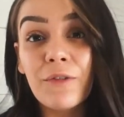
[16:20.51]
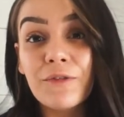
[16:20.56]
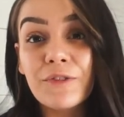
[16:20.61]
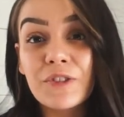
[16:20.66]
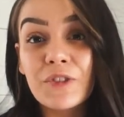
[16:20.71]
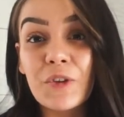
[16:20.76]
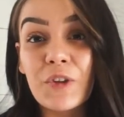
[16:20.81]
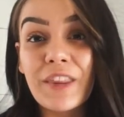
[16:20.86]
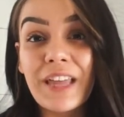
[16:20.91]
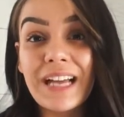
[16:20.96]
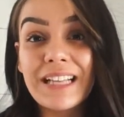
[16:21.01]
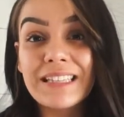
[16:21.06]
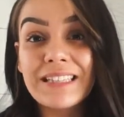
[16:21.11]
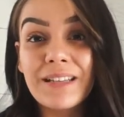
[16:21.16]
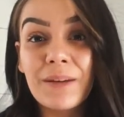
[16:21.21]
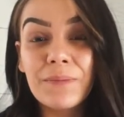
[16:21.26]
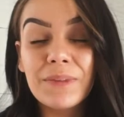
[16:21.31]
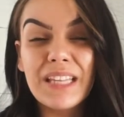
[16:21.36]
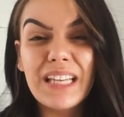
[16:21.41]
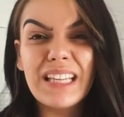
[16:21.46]
So that's
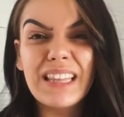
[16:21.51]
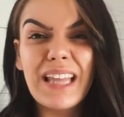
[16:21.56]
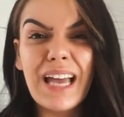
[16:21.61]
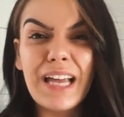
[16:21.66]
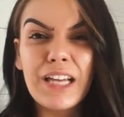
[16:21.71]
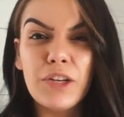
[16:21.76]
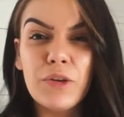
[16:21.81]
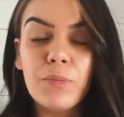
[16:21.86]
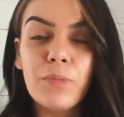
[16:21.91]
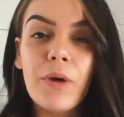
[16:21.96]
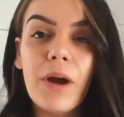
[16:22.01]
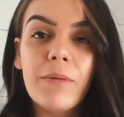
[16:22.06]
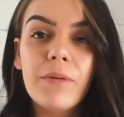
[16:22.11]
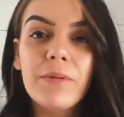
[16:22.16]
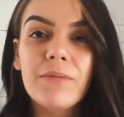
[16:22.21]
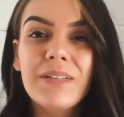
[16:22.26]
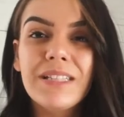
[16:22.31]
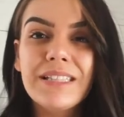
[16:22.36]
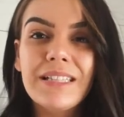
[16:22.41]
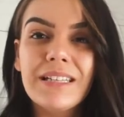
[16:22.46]
something that you
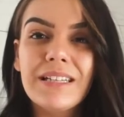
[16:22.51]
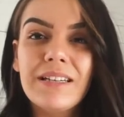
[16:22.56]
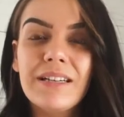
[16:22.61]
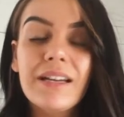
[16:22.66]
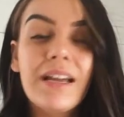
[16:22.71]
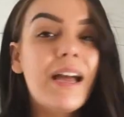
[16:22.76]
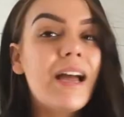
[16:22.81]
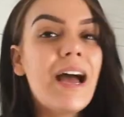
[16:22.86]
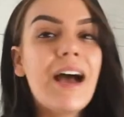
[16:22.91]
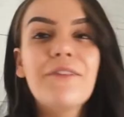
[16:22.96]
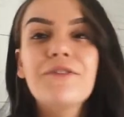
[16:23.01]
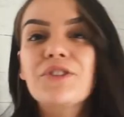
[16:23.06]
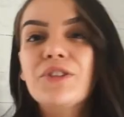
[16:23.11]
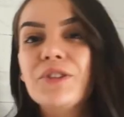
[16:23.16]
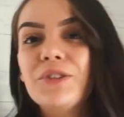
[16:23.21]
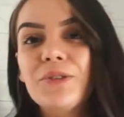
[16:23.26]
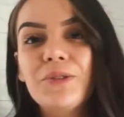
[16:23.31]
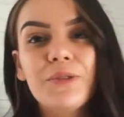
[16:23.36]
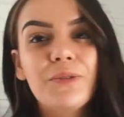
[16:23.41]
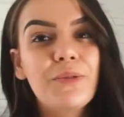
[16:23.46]
probably didn't have to
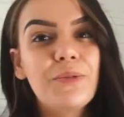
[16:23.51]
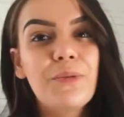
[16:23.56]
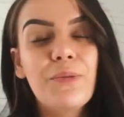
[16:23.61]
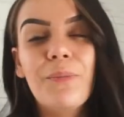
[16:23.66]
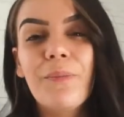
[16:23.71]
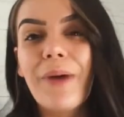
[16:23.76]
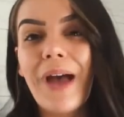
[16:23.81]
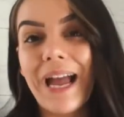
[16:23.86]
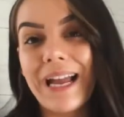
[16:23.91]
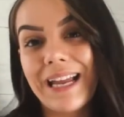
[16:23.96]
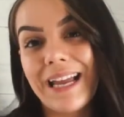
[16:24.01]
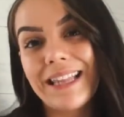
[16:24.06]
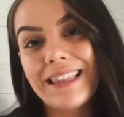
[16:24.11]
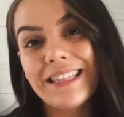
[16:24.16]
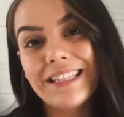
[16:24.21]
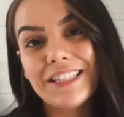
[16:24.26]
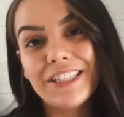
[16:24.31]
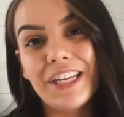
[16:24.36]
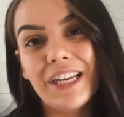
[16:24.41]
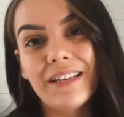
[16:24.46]
do back at
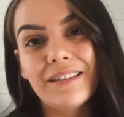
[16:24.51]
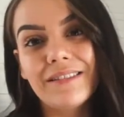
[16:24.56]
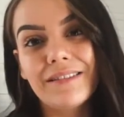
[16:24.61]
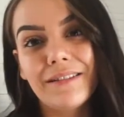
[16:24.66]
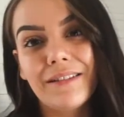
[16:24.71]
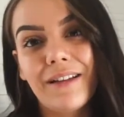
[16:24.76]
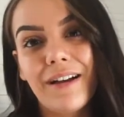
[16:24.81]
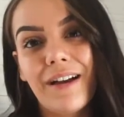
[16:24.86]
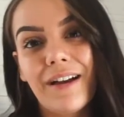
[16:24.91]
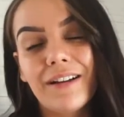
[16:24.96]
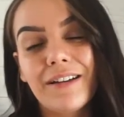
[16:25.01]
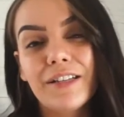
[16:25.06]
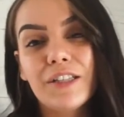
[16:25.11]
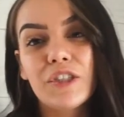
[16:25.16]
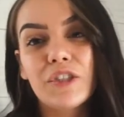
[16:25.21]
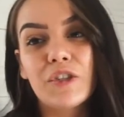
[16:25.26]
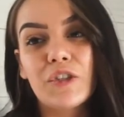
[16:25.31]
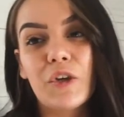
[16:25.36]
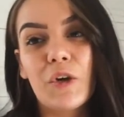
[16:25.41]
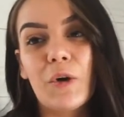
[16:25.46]
the chain salon.
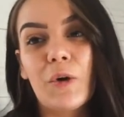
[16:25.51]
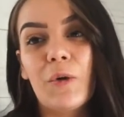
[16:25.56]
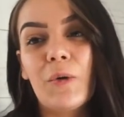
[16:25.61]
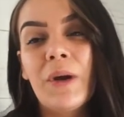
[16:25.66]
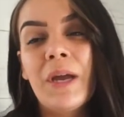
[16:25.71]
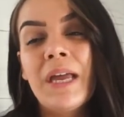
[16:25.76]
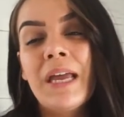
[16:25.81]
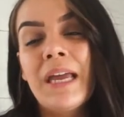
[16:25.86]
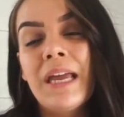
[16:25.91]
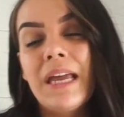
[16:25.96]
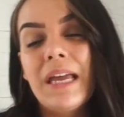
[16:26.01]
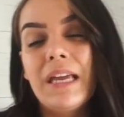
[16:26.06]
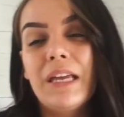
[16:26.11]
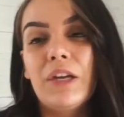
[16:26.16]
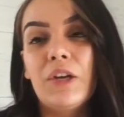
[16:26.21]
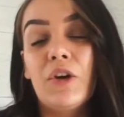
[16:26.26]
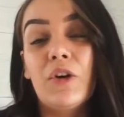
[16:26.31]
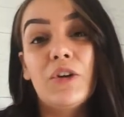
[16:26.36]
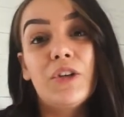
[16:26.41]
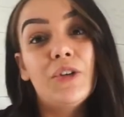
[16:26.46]
So, you
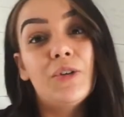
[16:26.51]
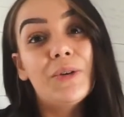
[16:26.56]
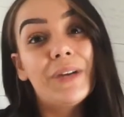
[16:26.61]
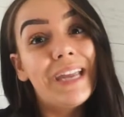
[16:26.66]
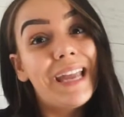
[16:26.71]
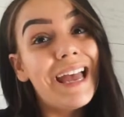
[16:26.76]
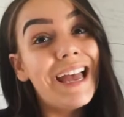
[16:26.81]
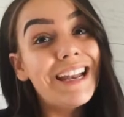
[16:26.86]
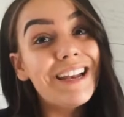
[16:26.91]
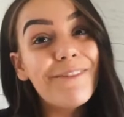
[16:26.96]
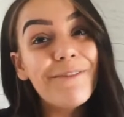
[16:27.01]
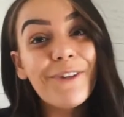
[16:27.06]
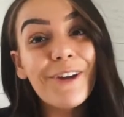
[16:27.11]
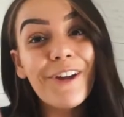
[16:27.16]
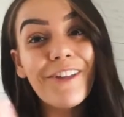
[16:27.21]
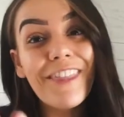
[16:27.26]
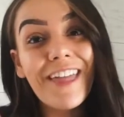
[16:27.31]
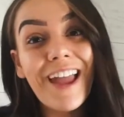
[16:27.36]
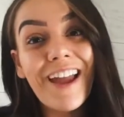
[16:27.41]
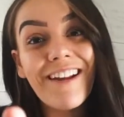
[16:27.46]
know, you can, if
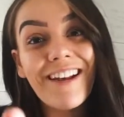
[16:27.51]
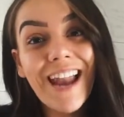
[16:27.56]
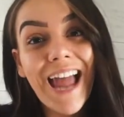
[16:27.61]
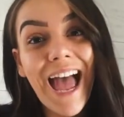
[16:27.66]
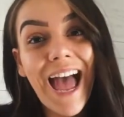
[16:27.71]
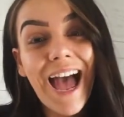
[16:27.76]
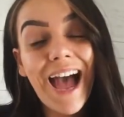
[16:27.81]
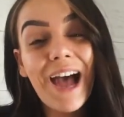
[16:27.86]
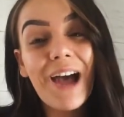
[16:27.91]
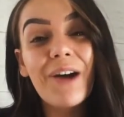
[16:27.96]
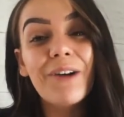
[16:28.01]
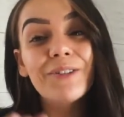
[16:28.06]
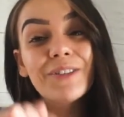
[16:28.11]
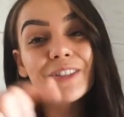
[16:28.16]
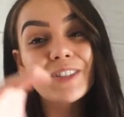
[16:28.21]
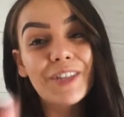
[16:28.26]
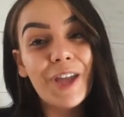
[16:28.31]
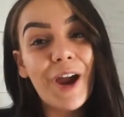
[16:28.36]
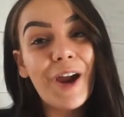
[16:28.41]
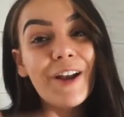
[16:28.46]
you're there now,
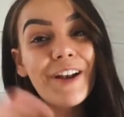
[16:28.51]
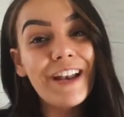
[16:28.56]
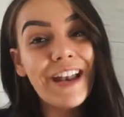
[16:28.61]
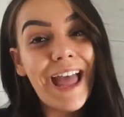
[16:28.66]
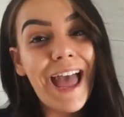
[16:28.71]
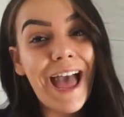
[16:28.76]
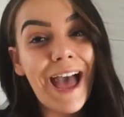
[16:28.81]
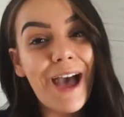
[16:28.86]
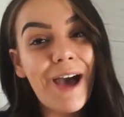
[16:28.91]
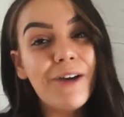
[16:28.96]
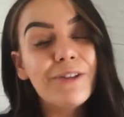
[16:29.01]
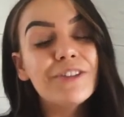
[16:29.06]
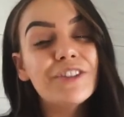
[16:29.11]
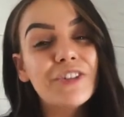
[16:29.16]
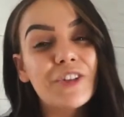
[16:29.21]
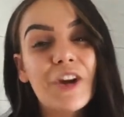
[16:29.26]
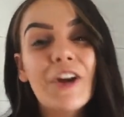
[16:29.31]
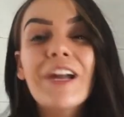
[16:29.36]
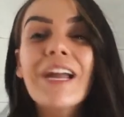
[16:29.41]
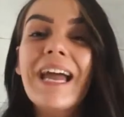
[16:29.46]

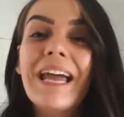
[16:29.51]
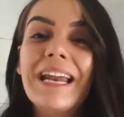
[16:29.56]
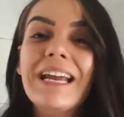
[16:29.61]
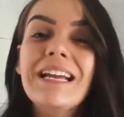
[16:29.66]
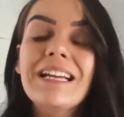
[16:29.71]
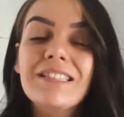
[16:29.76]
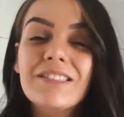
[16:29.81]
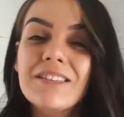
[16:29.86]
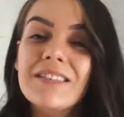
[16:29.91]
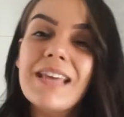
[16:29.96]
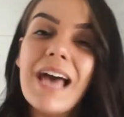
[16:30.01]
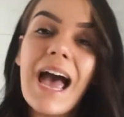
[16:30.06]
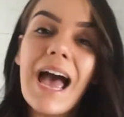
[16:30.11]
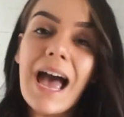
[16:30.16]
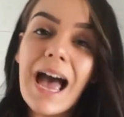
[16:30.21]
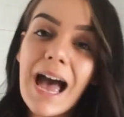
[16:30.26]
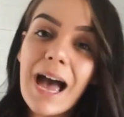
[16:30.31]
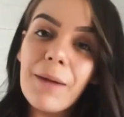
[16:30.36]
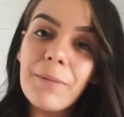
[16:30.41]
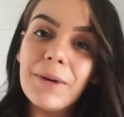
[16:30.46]
start getting into that
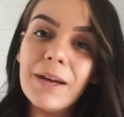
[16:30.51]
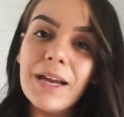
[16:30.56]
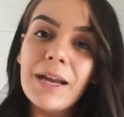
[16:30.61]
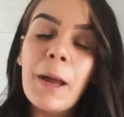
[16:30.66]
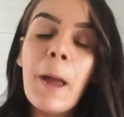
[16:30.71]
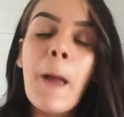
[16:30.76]
habit.